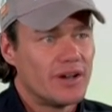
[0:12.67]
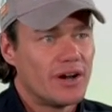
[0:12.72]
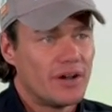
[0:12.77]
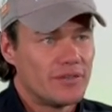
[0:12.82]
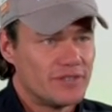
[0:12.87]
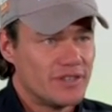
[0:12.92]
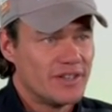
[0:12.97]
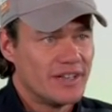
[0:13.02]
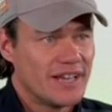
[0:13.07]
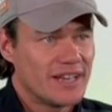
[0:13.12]

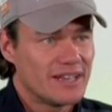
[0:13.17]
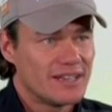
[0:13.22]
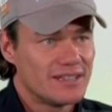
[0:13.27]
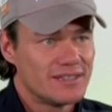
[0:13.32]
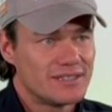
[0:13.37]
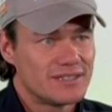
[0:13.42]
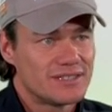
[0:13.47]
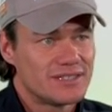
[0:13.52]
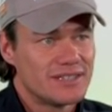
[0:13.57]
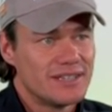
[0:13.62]
of the
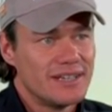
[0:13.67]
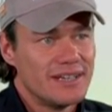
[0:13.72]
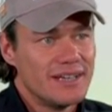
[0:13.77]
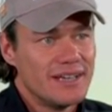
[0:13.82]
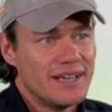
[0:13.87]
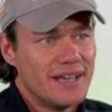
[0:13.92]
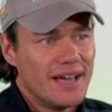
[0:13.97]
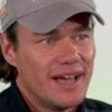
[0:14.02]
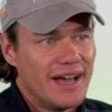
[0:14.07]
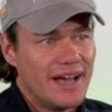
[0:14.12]
Netherlands.
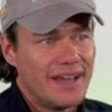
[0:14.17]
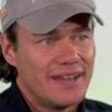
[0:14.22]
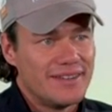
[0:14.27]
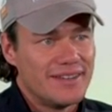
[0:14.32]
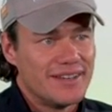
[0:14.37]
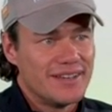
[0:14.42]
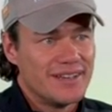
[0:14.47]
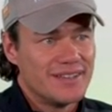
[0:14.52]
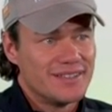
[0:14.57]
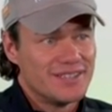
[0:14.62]
And
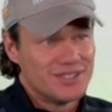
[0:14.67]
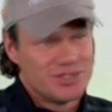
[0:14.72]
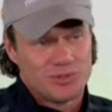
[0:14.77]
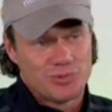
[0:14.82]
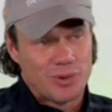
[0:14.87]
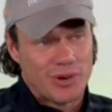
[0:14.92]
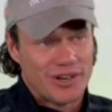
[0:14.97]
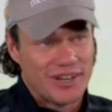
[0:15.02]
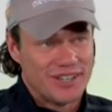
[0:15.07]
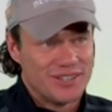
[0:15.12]
this is
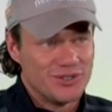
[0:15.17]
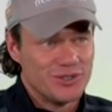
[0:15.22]
what I